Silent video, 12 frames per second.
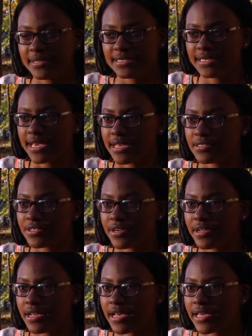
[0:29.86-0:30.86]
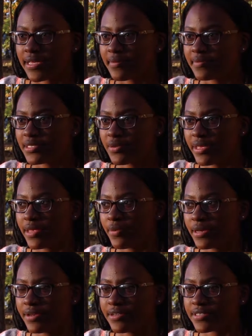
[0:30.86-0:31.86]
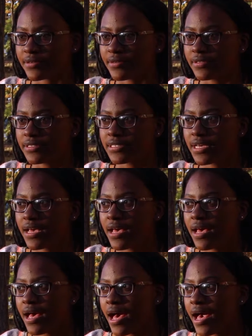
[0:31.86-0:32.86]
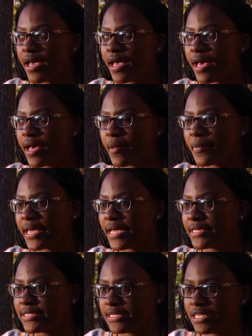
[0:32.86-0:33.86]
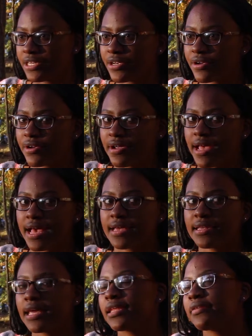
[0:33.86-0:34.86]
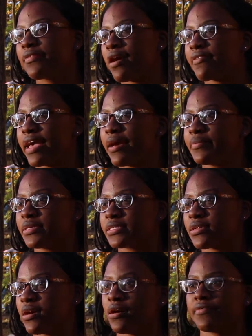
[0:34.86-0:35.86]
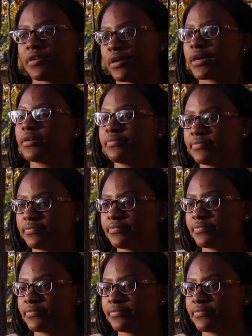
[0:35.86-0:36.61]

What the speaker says: My name is Deandra. I am 21 years old. I am a senior and I live off campus off Cook.